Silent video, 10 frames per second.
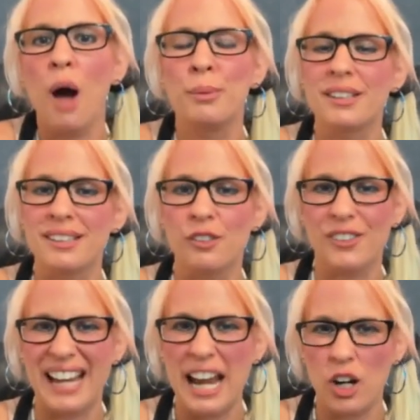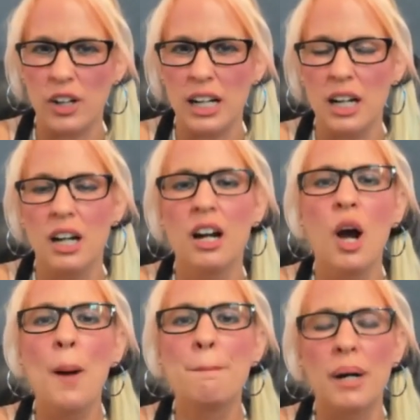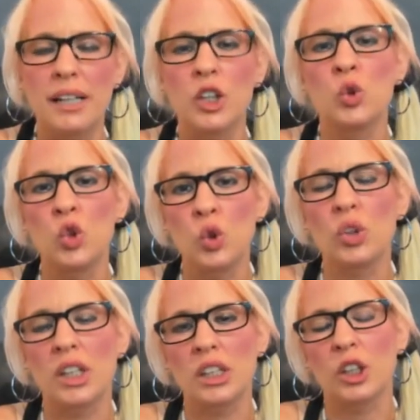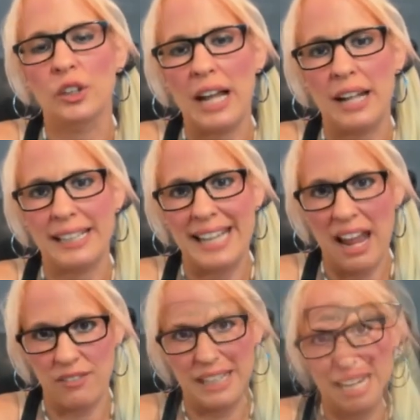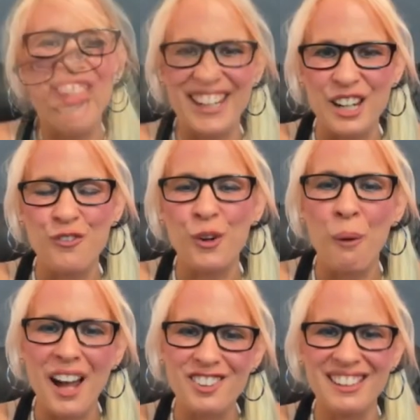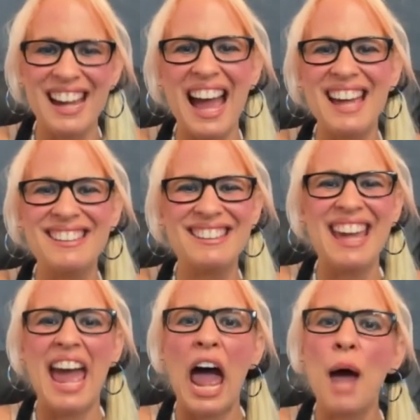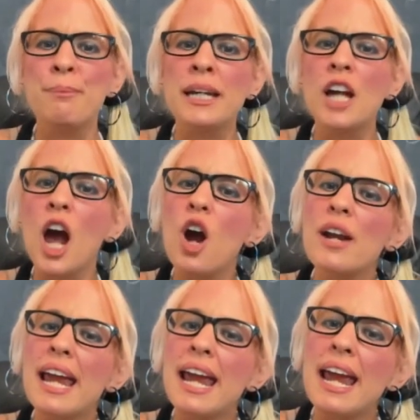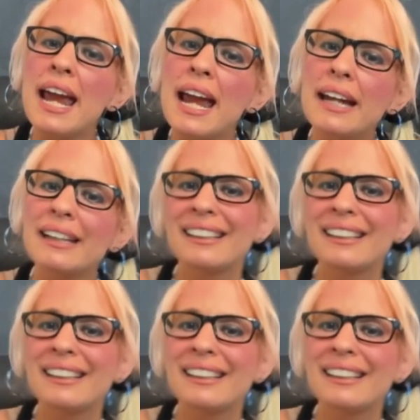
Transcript: It's a different area, but you do need to learn how to navigate. Thank you for watching, guys. Happy coding!